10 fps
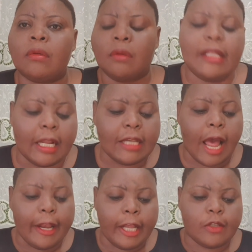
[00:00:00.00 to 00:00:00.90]
That
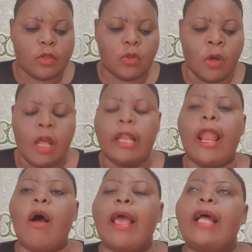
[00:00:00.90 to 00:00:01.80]
Ernesto,
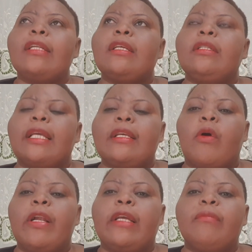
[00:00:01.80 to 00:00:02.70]
now I heard they
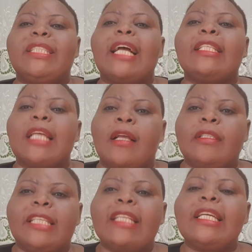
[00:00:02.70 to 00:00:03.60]
call him Chacha.
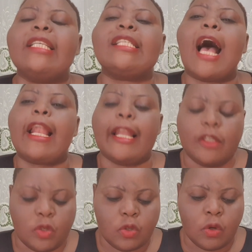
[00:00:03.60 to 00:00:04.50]
Chacha is
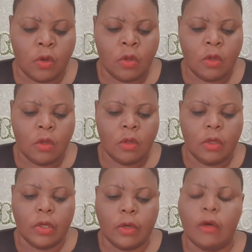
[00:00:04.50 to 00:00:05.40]
Ernesto,
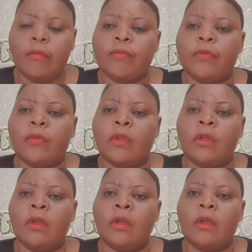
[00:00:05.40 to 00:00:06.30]
you know?
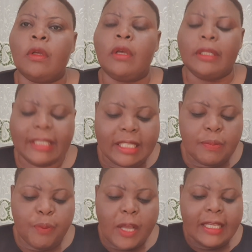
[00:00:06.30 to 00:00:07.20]
This
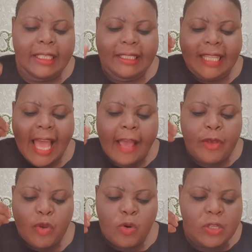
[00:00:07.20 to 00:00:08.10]
boy, they are
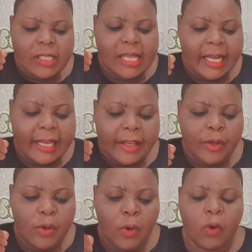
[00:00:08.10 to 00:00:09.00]
using
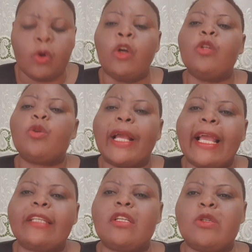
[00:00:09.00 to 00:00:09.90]
you to
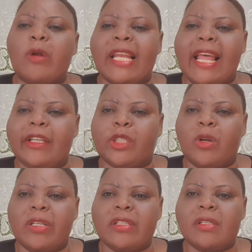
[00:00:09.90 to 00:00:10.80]
get
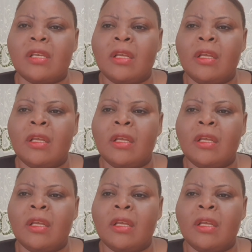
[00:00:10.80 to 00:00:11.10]
donations.